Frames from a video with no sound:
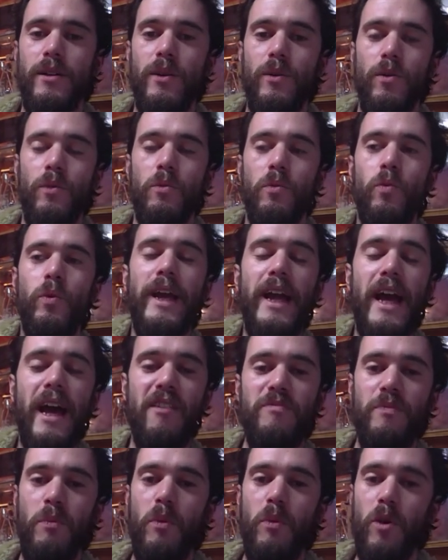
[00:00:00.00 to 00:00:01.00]
we
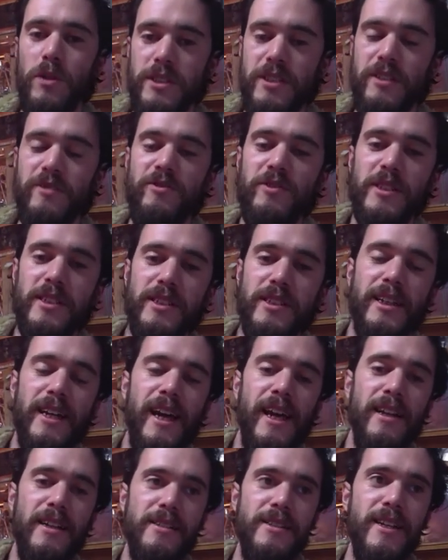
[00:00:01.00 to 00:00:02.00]
have more
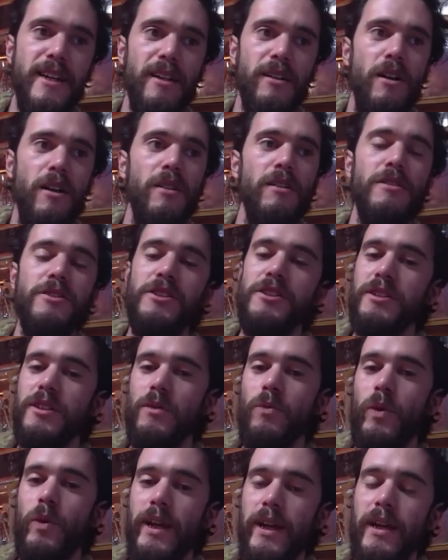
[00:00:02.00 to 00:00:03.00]
sophisticated technology
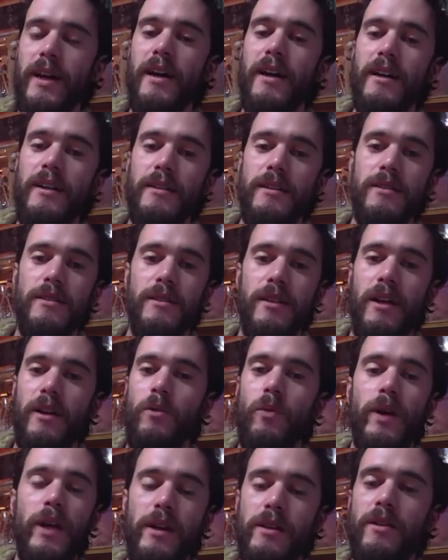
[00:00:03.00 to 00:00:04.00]
than we are. Like
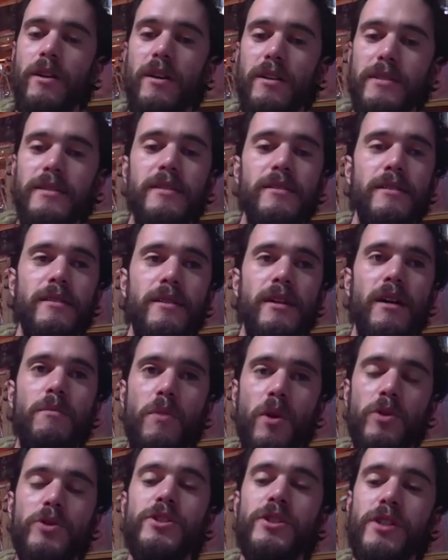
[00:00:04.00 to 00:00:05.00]
we are not
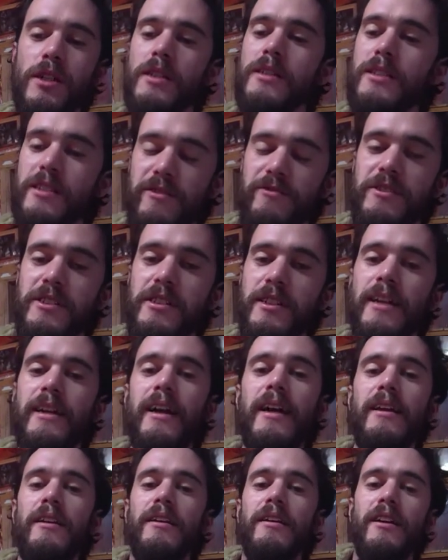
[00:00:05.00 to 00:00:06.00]
emotionally
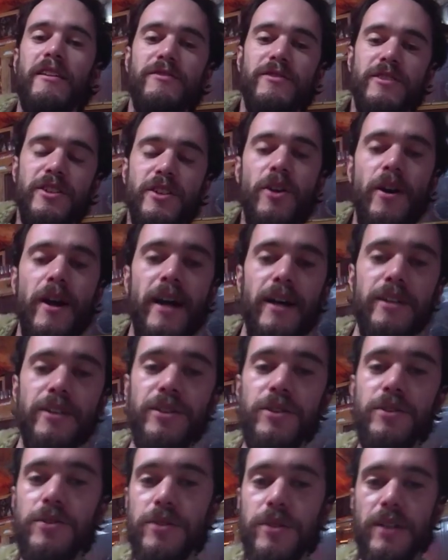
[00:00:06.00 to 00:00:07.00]
sophisticated enough to know how to
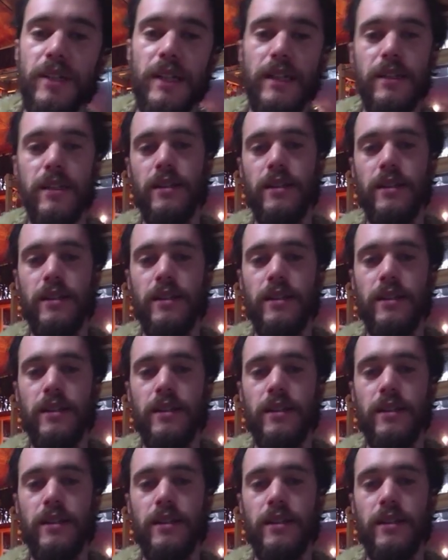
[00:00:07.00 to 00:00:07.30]
use it.